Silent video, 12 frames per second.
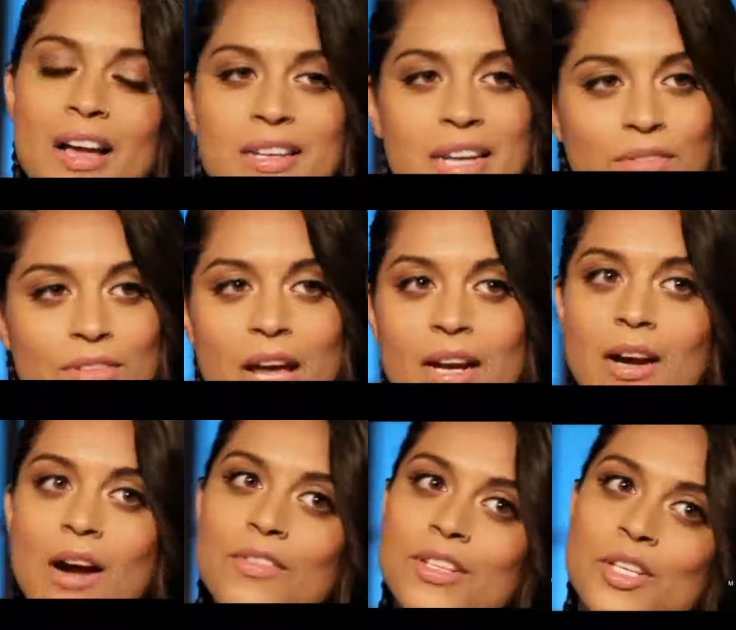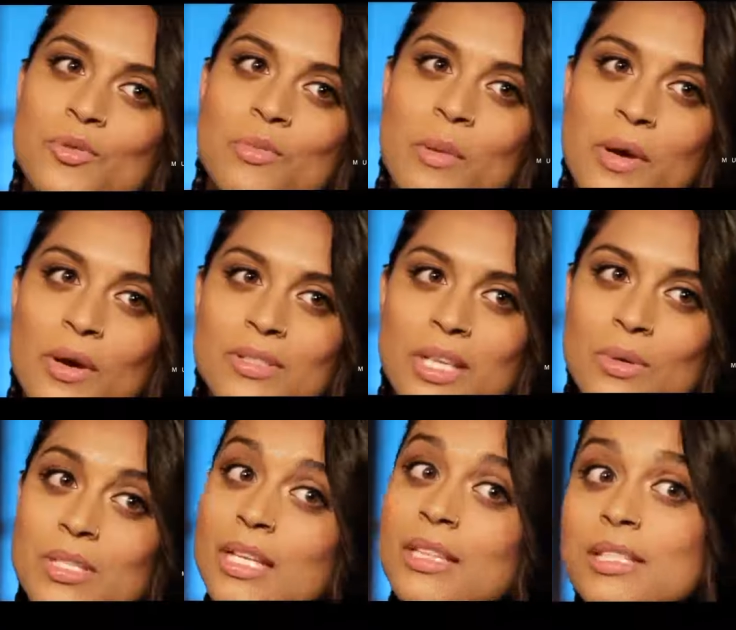I'd never had a conversation with my parents
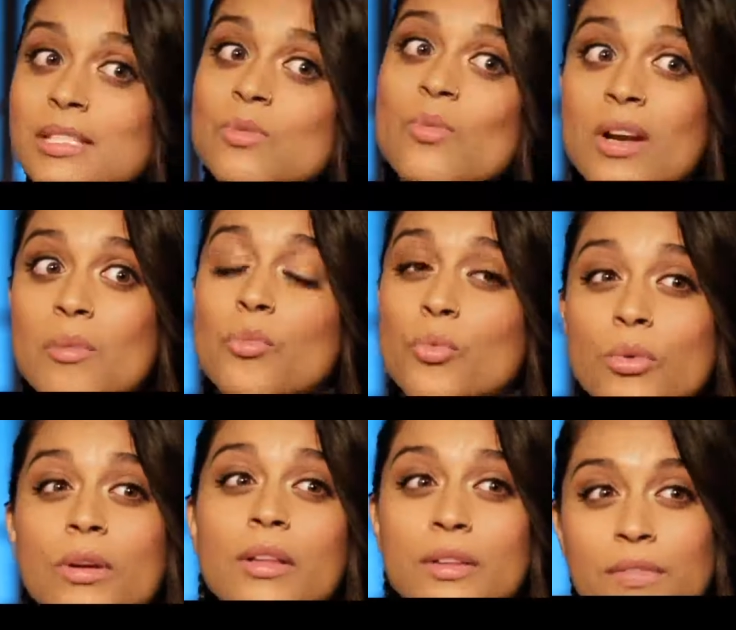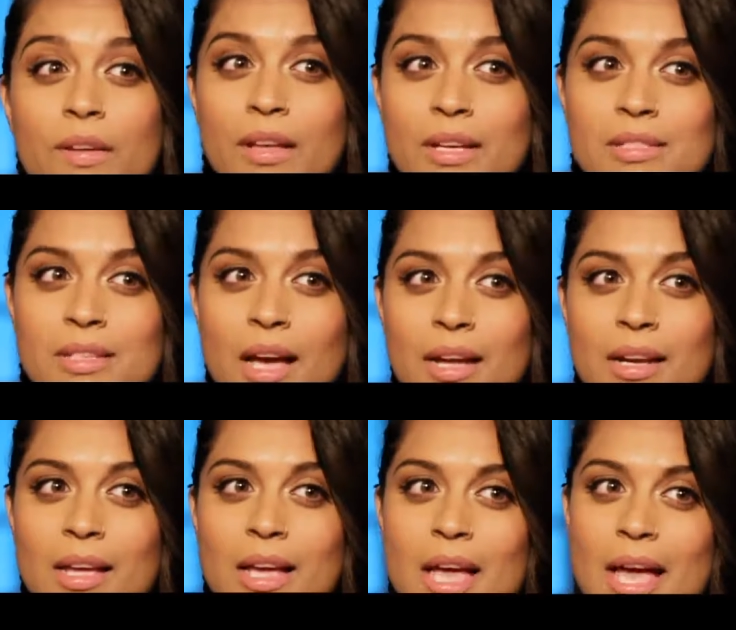that was like, this is what I'm really feeling
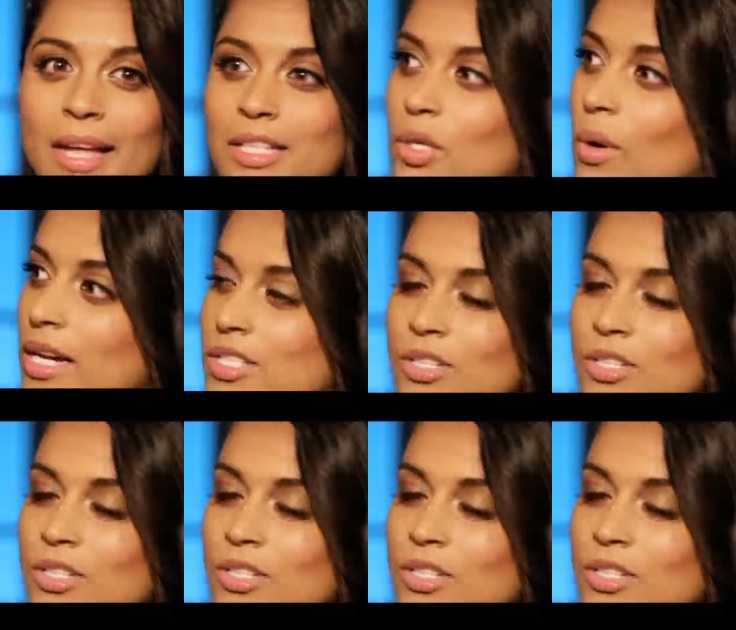inside. And so